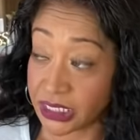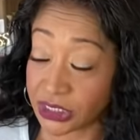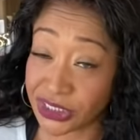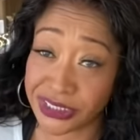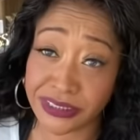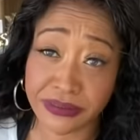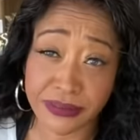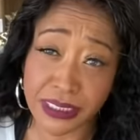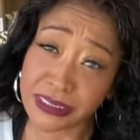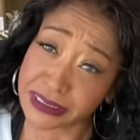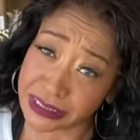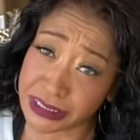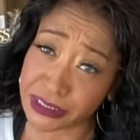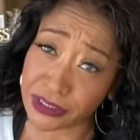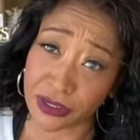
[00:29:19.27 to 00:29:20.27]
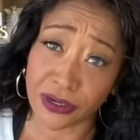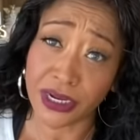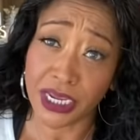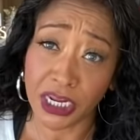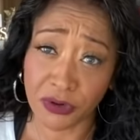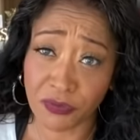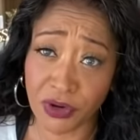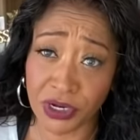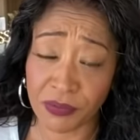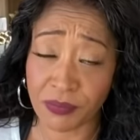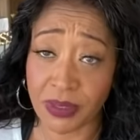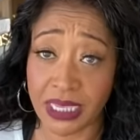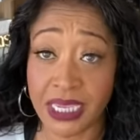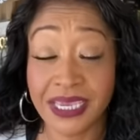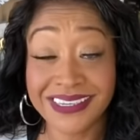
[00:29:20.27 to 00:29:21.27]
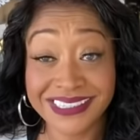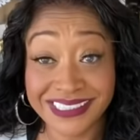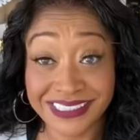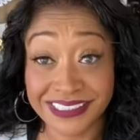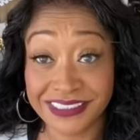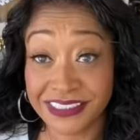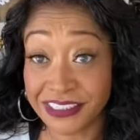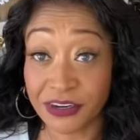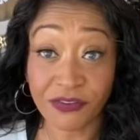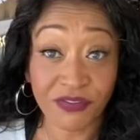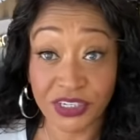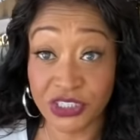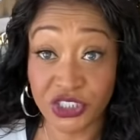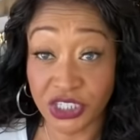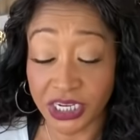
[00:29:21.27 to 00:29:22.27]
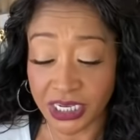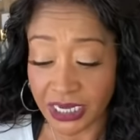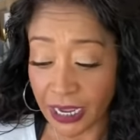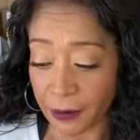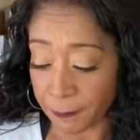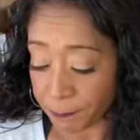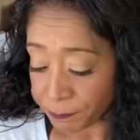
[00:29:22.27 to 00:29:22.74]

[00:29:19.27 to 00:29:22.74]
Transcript: She's a senior in front of me to, you know, finish checking out.